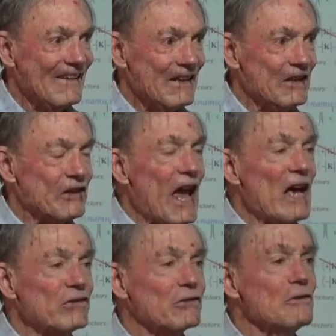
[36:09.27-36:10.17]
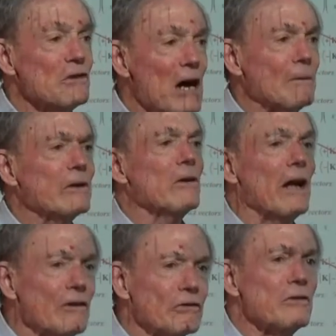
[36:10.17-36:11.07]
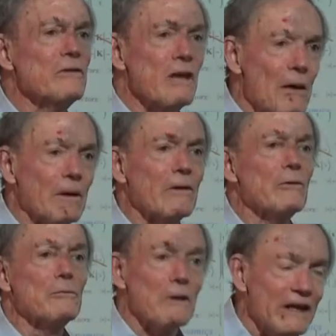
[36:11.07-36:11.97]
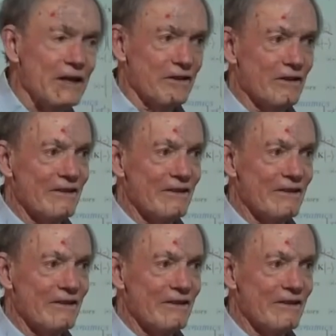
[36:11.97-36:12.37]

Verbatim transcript: It's astronomical, astronomical rate.